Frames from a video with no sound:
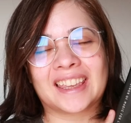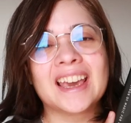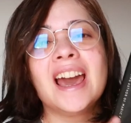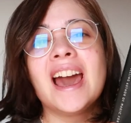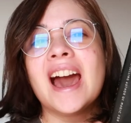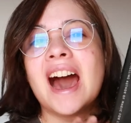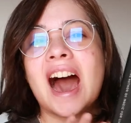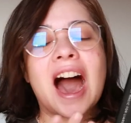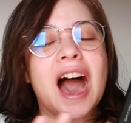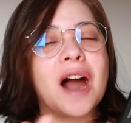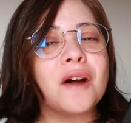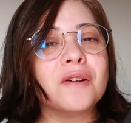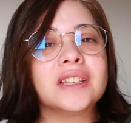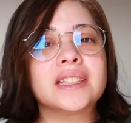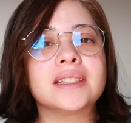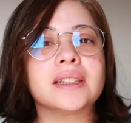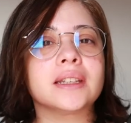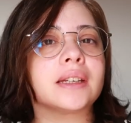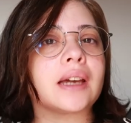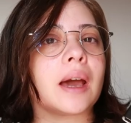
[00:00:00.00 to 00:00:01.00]
I was
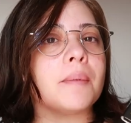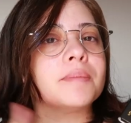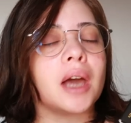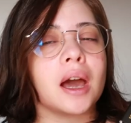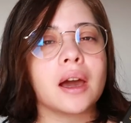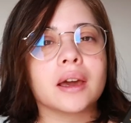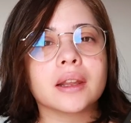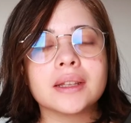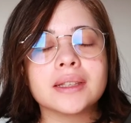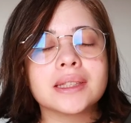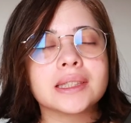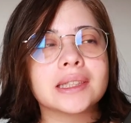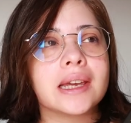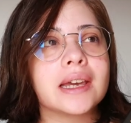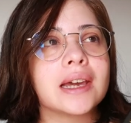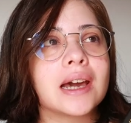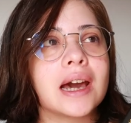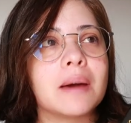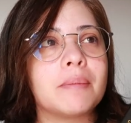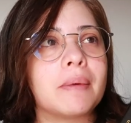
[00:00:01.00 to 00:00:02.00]
like, I'm not gonna
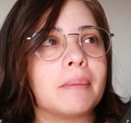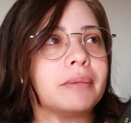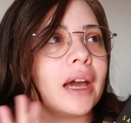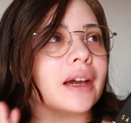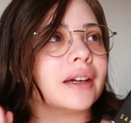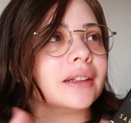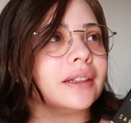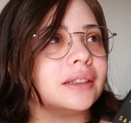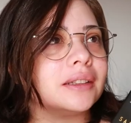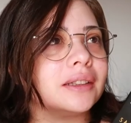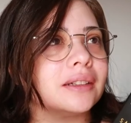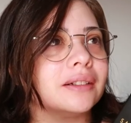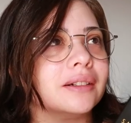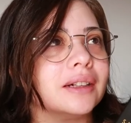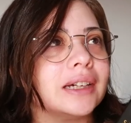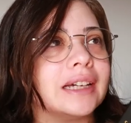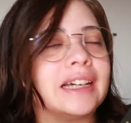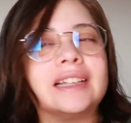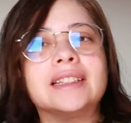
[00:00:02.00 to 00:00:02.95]
stay up, I'm not gonna do it.